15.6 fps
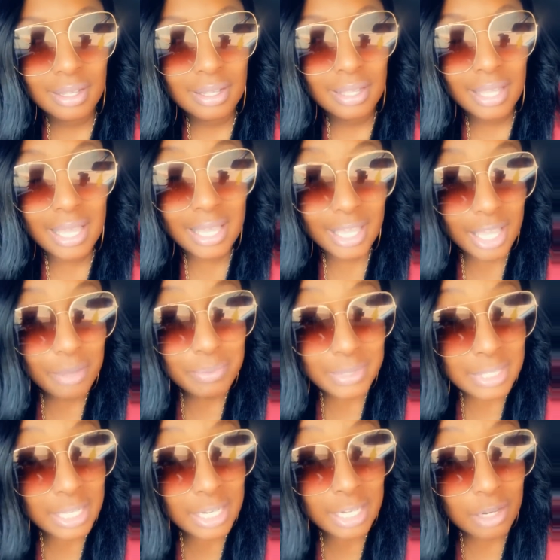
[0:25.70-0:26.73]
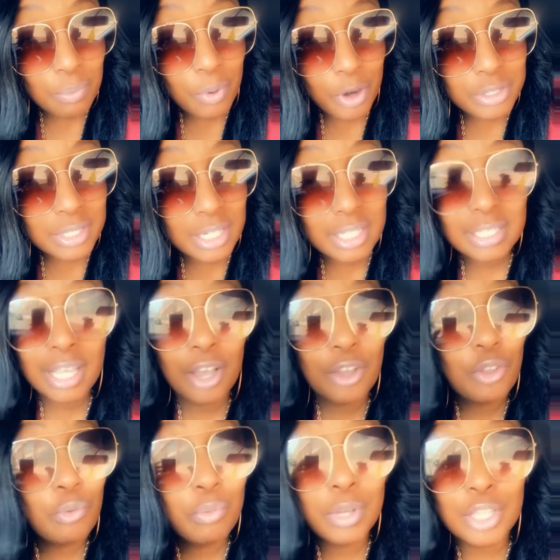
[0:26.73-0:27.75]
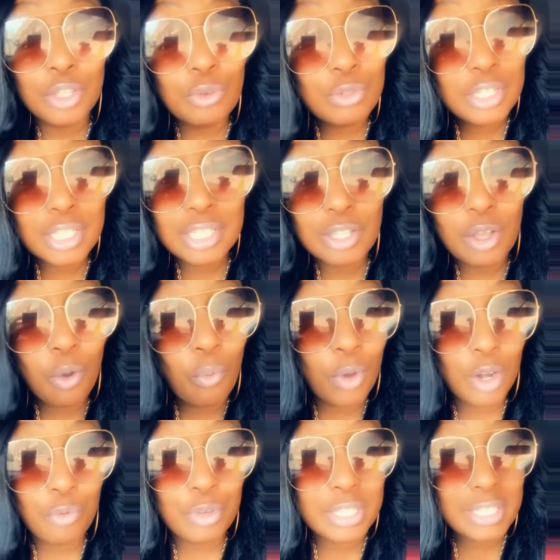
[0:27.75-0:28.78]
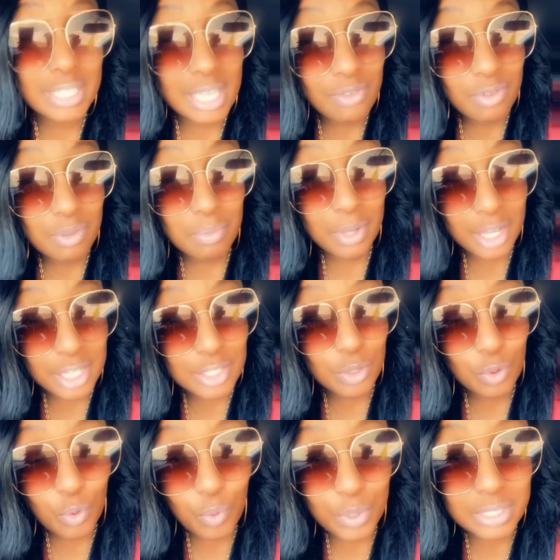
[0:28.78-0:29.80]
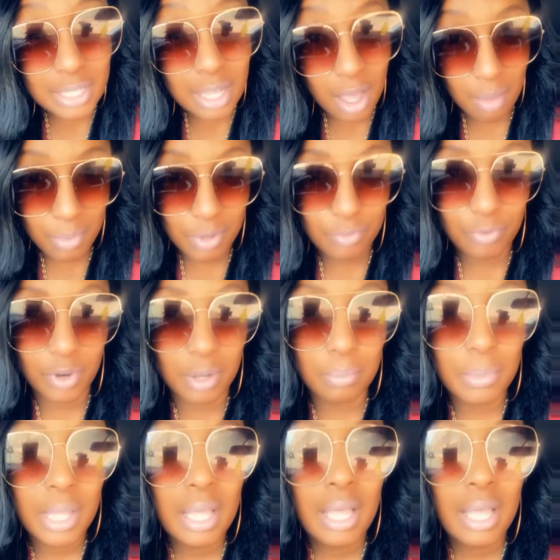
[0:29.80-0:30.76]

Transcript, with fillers: He keeps sending the person to tell you, but you just don't want to receive it because of who it's coming from.